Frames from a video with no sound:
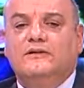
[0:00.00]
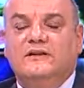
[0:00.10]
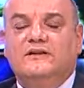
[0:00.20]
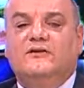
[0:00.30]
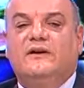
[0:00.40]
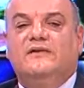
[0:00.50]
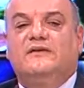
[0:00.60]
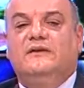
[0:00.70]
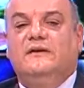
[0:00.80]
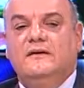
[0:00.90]
the
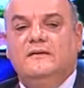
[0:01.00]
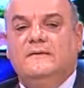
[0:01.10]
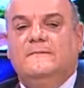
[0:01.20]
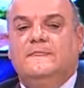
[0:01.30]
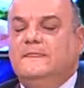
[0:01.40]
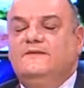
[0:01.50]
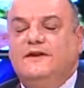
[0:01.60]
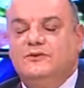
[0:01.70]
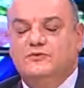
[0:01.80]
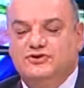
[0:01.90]
trustee, the
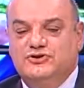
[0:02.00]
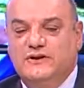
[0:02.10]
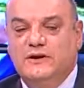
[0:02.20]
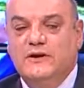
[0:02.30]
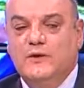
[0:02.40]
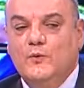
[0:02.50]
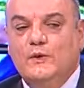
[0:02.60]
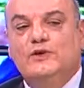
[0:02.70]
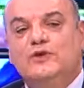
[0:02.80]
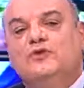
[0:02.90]
fiduciary,
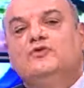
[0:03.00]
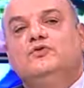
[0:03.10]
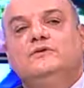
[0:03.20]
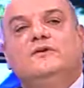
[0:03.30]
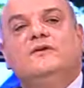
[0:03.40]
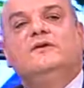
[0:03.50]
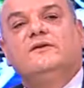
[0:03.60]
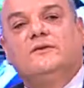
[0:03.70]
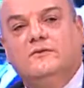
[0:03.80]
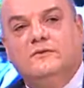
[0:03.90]
will not do this on
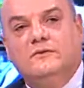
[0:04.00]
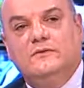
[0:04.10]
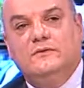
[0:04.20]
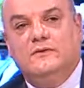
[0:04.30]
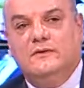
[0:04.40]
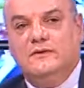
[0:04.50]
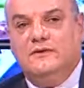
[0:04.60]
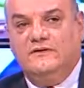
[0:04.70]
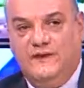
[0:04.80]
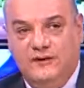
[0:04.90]
his own.
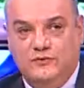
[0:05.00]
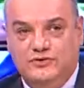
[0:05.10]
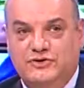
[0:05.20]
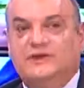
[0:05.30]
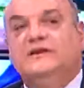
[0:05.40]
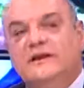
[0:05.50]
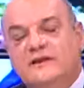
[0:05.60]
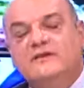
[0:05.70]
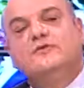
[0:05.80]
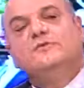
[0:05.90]
The fiduciary
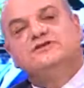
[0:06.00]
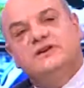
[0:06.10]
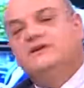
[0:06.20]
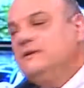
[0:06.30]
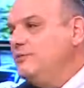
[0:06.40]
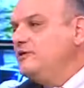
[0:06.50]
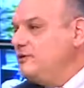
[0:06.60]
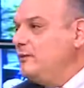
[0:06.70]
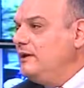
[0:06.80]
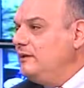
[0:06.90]
needs to be checked upon as
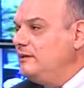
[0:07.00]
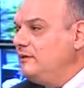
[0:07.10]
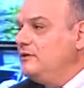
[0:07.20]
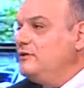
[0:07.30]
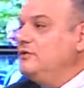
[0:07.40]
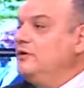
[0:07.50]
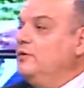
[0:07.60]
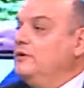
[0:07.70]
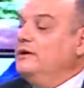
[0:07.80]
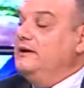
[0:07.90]
well.
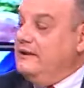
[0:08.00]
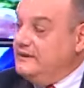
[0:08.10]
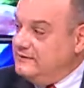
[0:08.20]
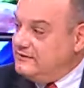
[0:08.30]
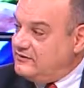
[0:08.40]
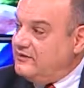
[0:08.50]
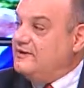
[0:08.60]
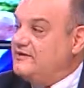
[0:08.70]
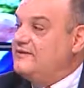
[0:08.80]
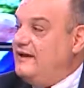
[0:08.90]
So in the
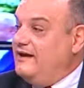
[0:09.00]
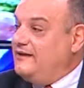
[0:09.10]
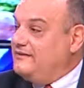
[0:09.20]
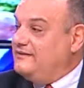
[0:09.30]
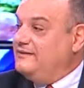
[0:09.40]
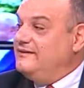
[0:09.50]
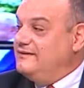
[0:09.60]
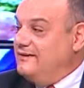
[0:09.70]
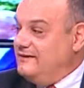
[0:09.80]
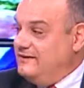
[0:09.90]
Trust Act,
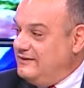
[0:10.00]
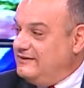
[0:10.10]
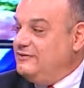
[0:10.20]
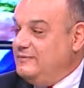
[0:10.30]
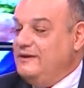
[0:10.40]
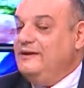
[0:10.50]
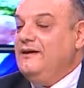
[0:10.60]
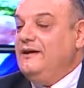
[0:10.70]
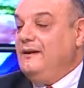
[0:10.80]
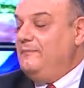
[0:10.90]
there needs to be
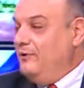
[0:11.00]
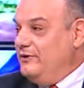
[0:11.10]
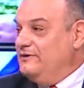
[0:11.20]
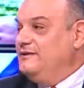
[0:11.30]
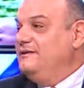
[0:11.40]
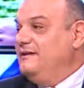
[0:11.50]
appointed